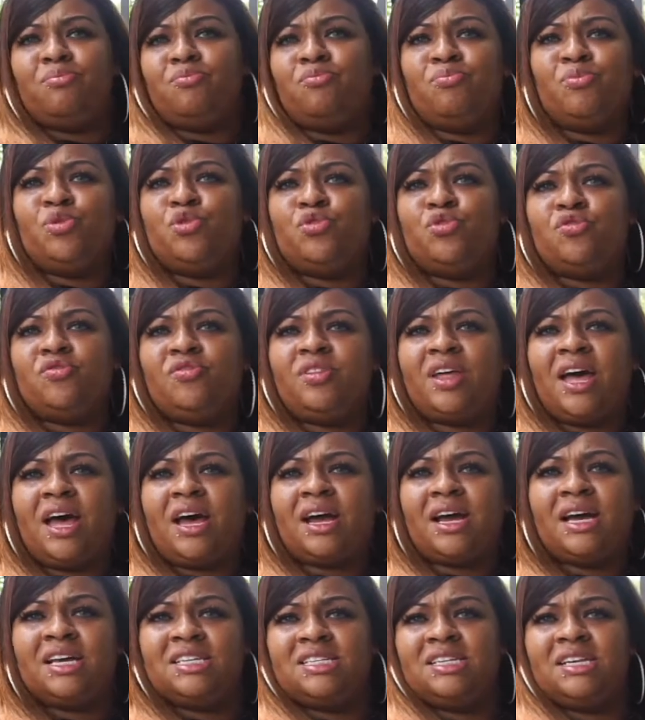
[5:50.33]
move
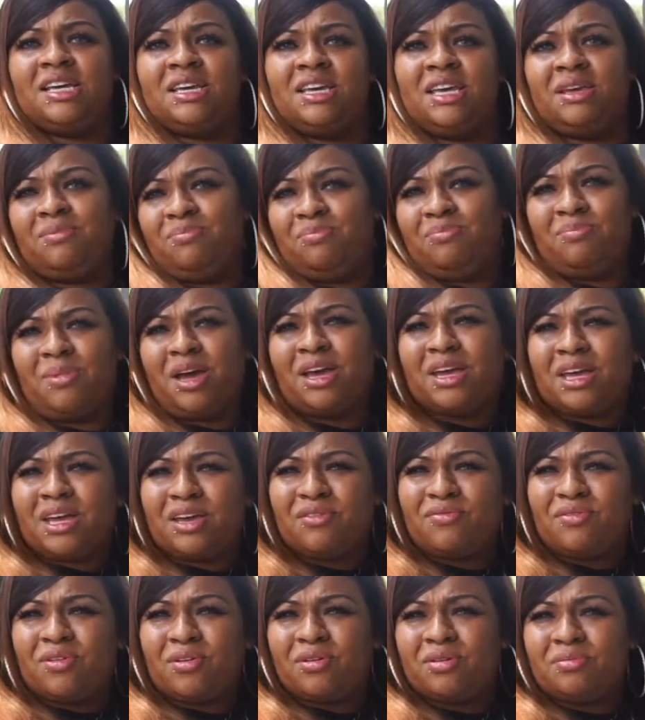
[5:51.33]
that because it might
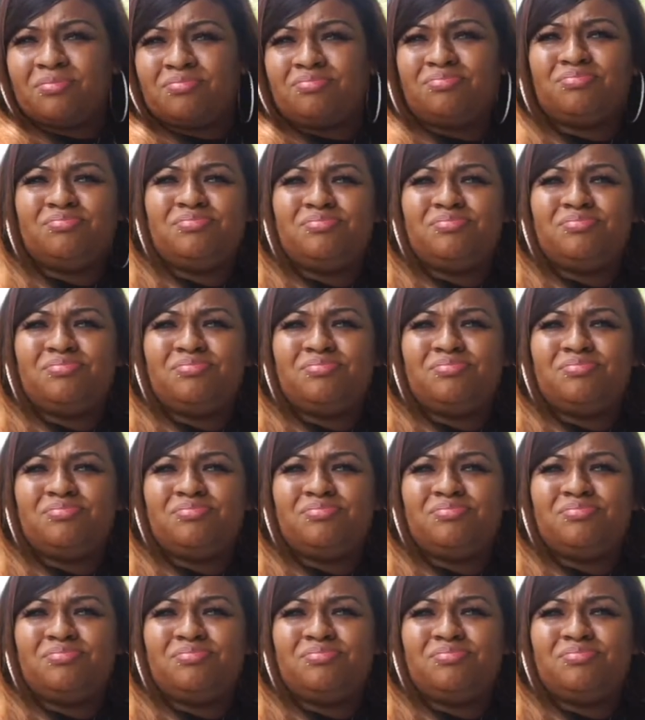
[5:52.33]
give a